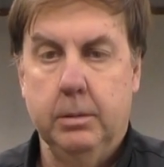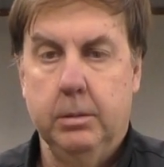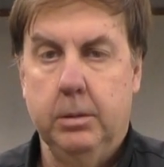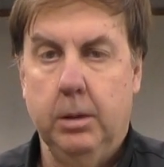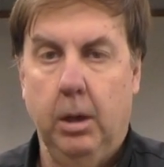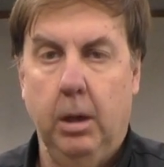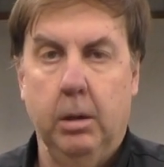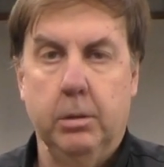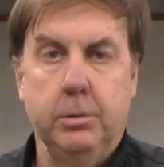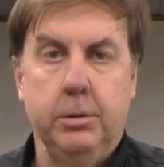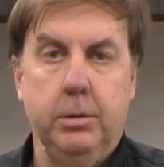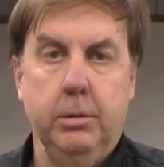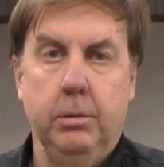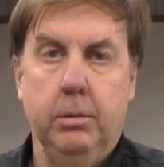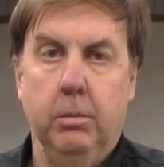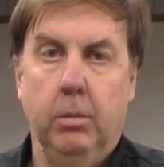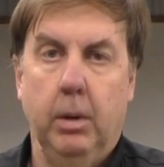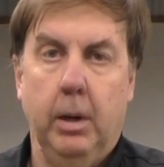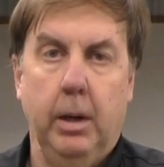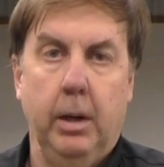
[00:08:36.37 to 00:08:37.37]
The dog chewed
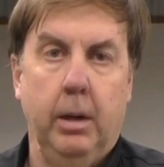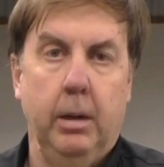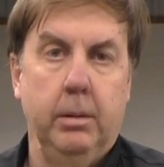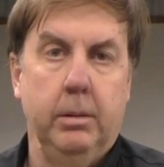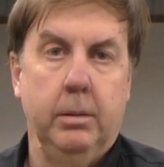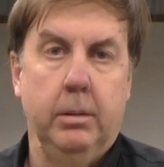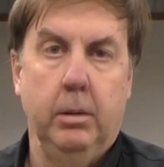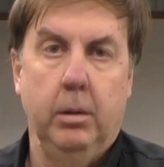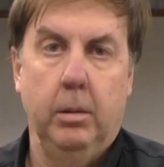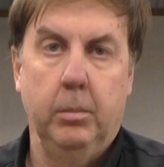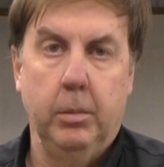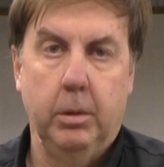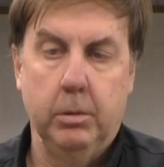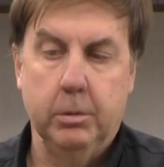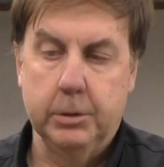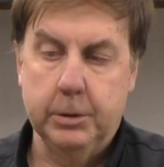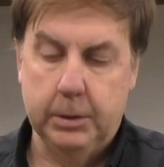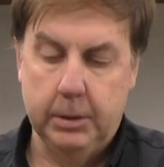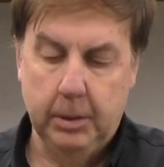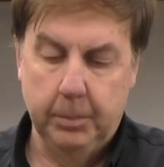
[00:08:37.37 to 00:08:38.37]
the wire, the
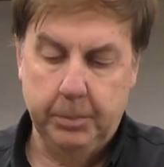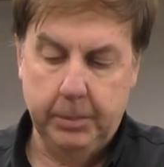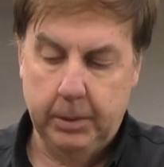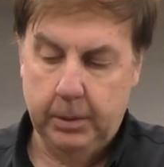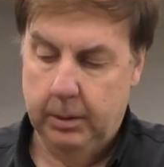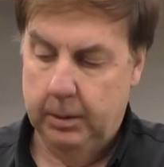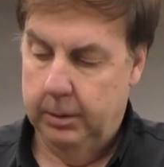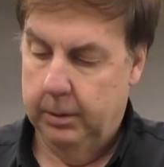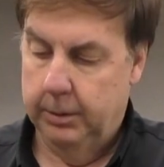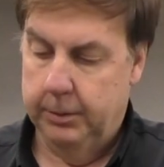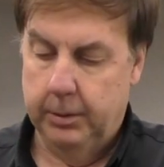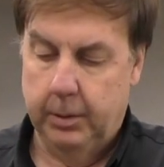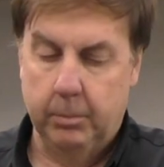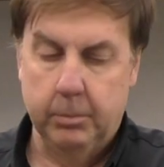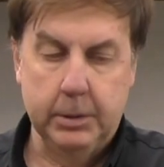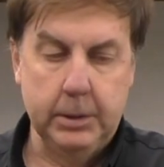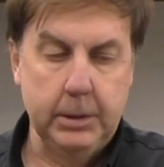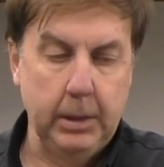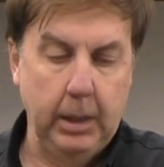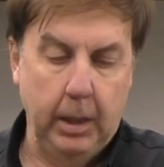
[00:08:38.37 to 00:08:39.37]
homeowner snipped it, the
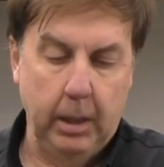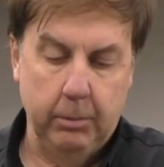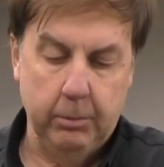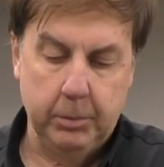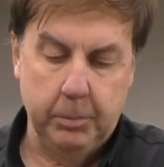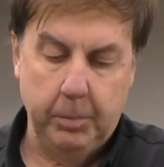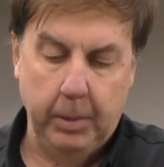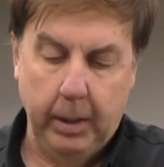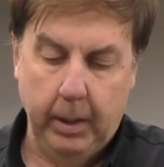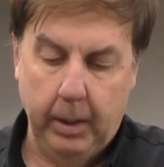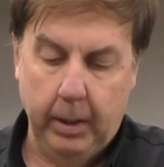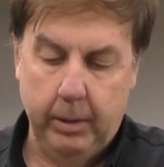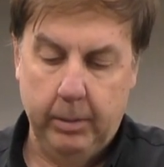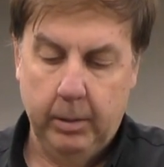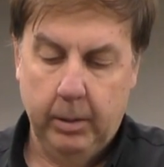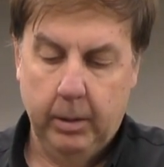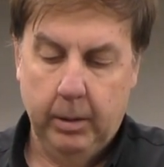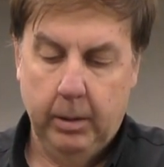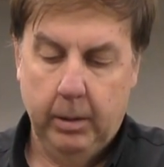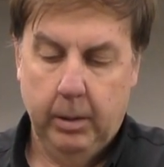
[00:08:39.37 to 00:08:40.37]
thermostat was bad,
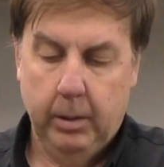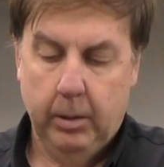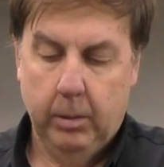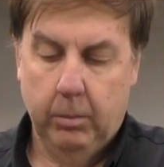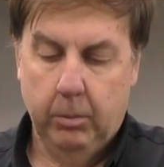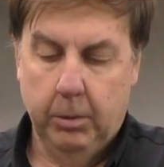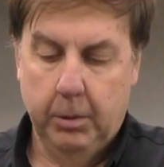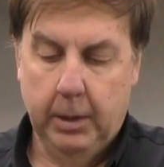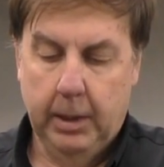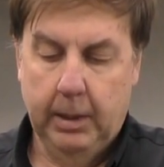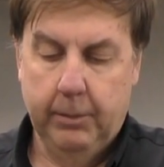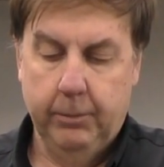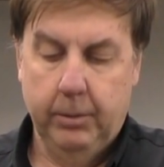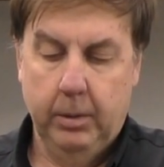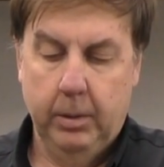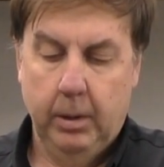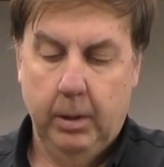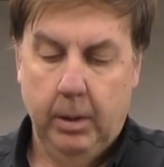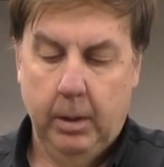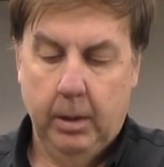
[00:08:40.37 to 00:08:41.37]
whatever.